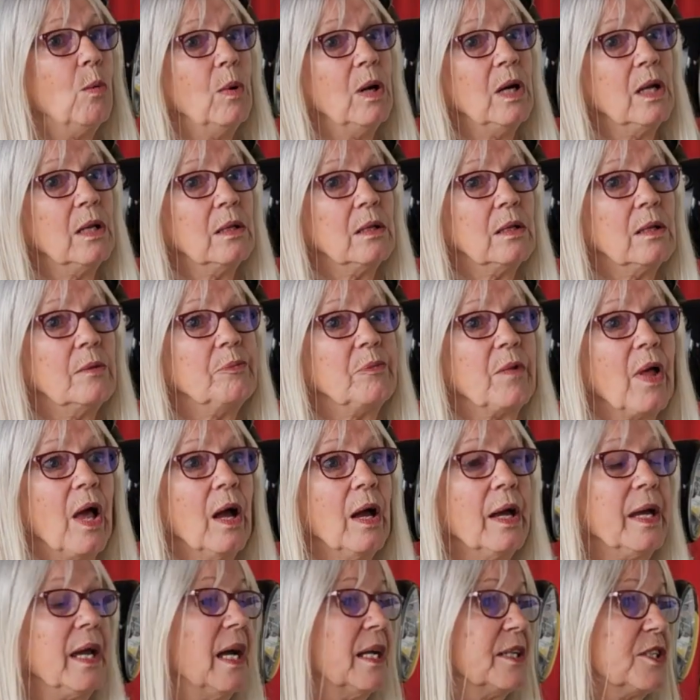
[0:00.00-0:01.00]
Well,
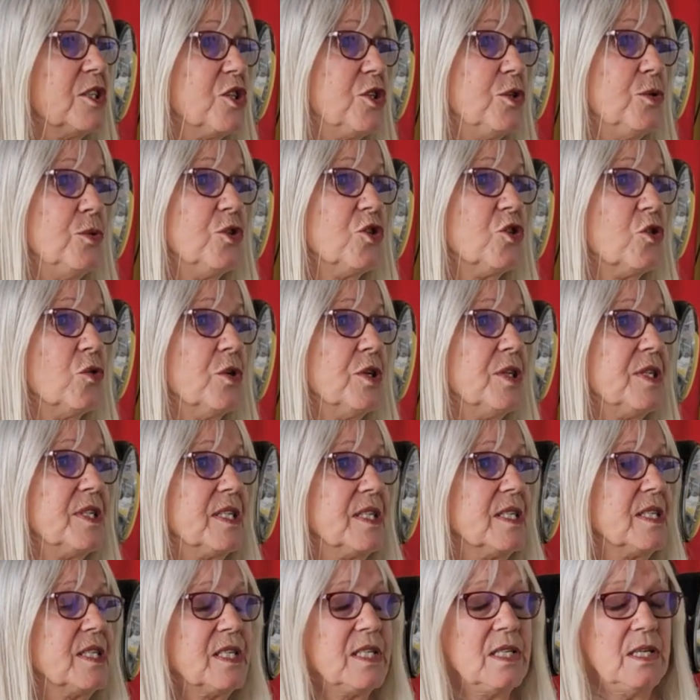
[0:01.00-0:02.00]
I had two
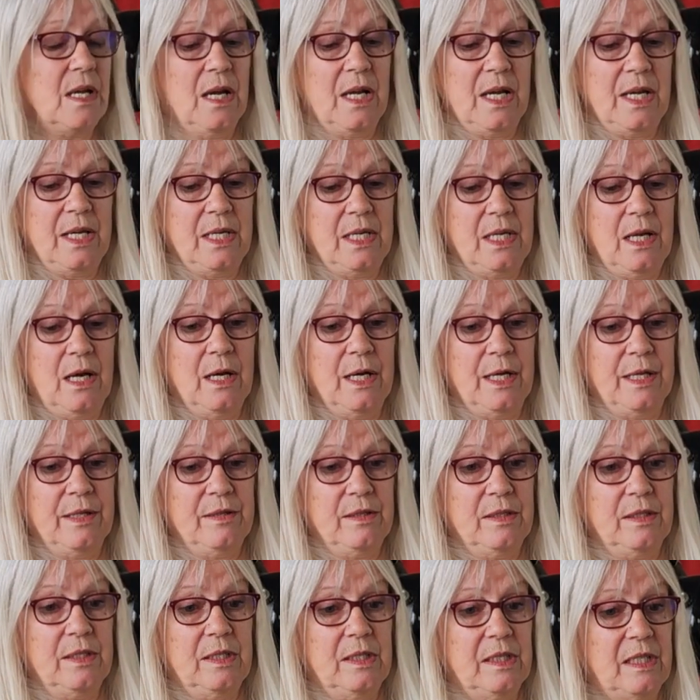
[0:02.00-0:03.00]
choices. I
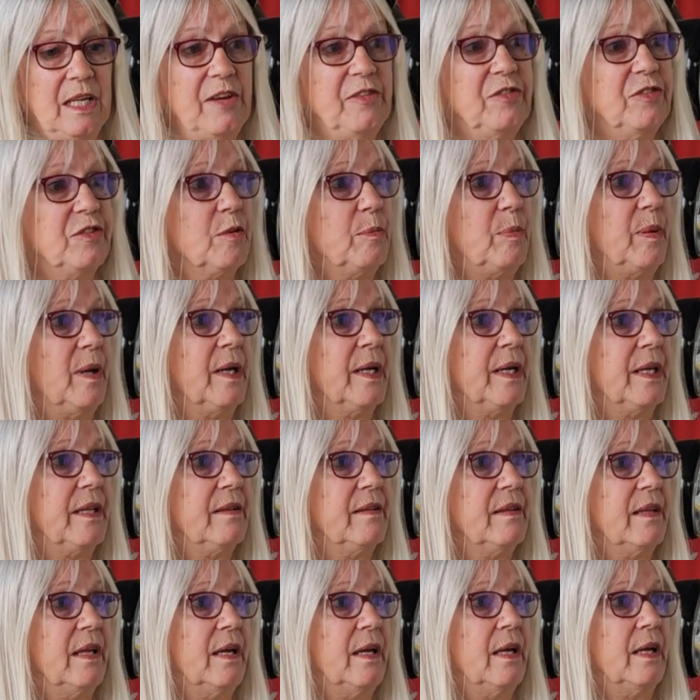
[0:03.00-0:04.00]
either left the bike
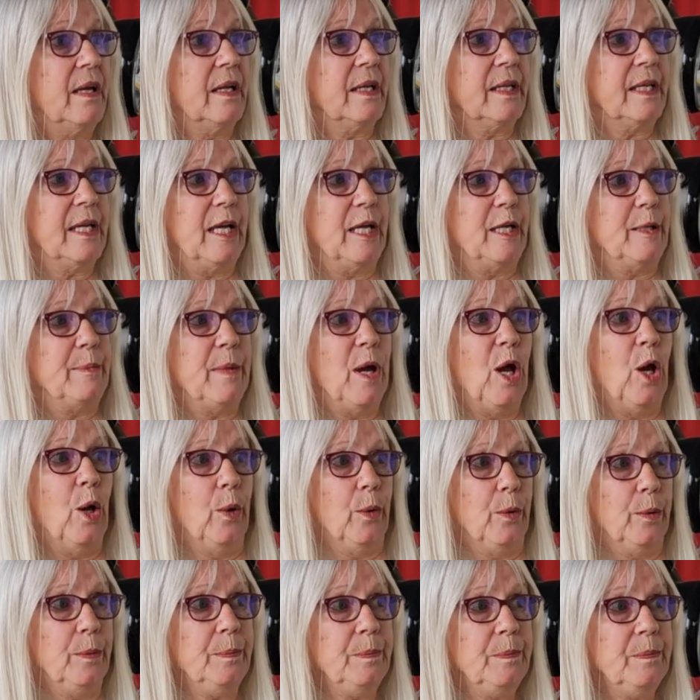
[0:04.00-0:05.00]
there and came
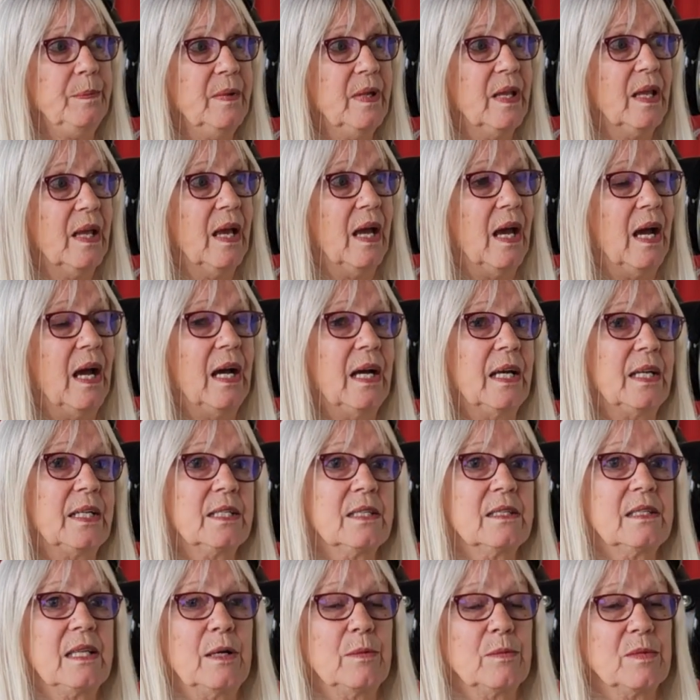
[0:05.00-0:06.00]
home,
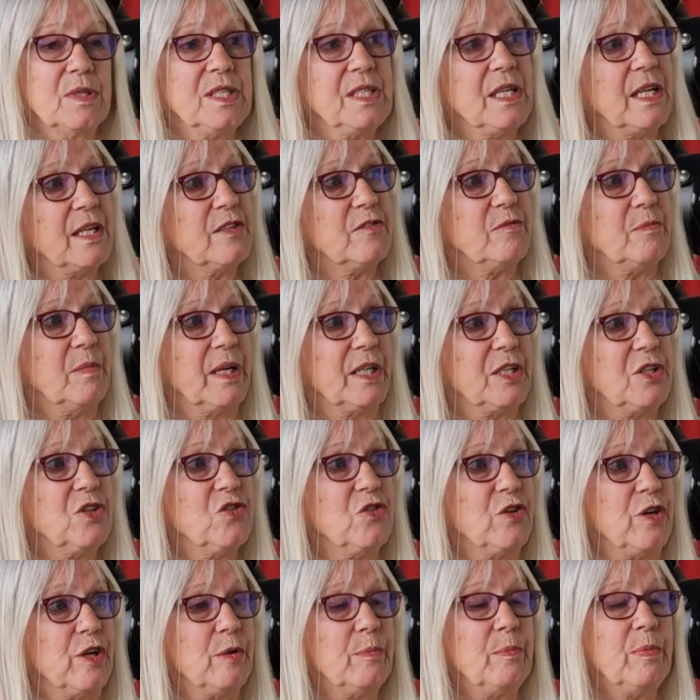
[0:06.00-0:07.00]
and that was the end of my
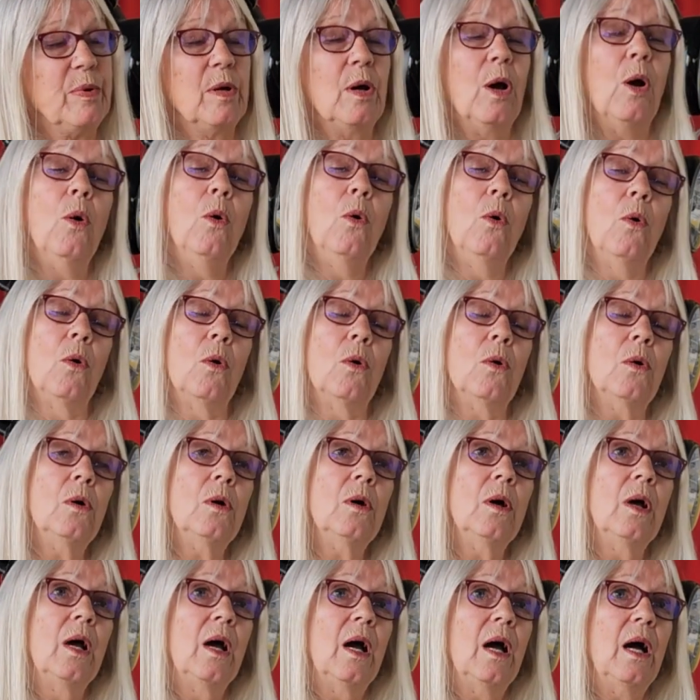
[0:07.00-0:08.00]
trip,
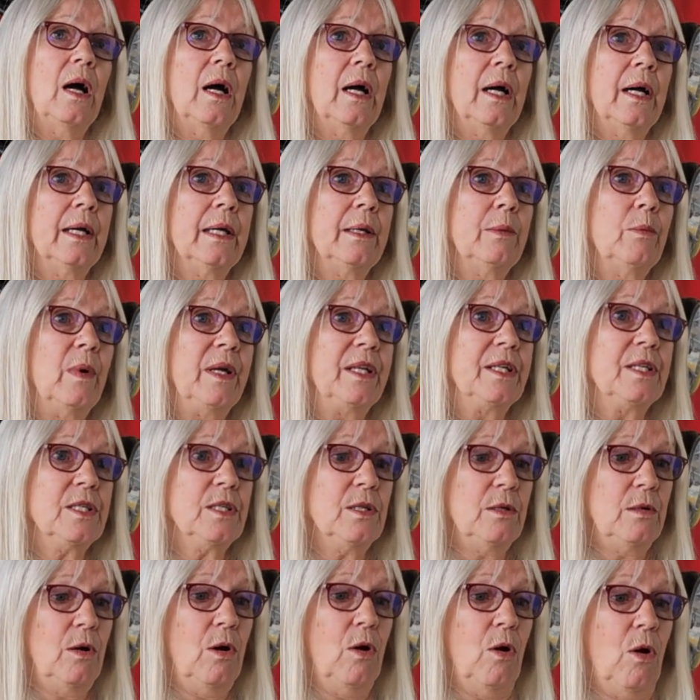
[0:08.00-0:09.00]
or I
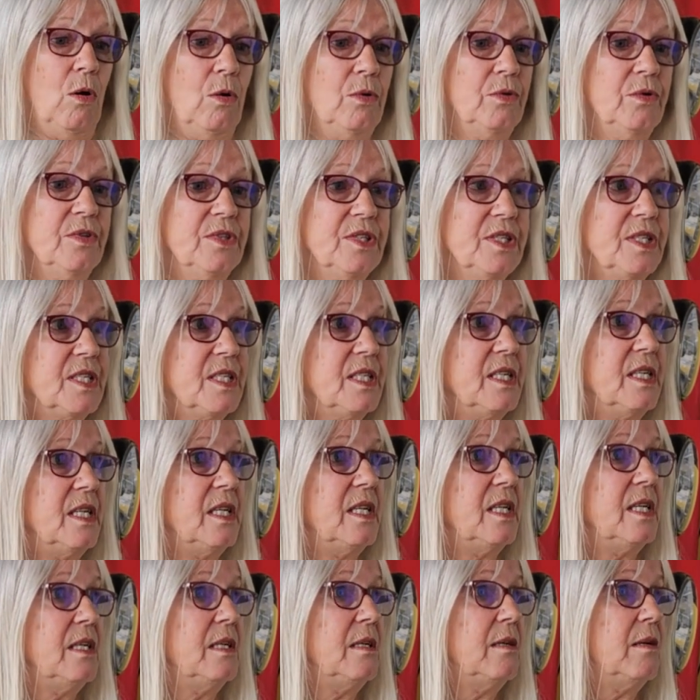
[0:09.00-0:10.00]
went on to
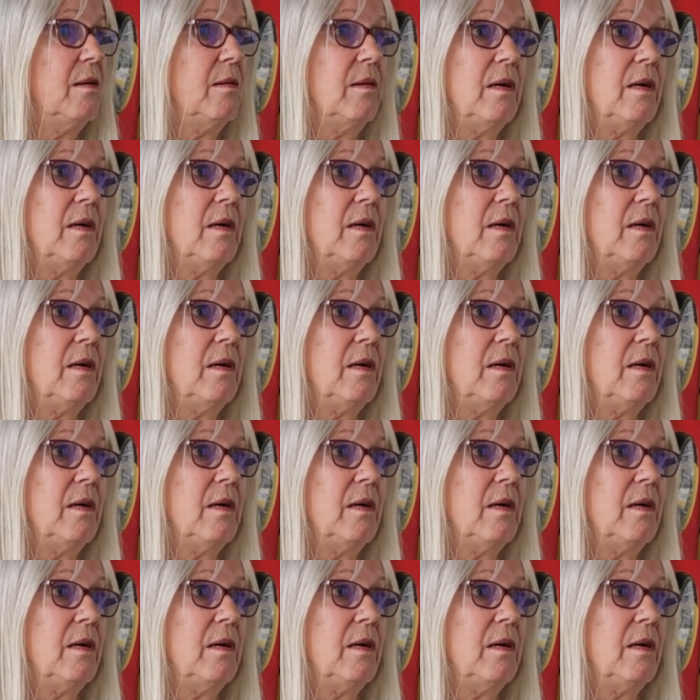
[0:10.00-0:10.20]
see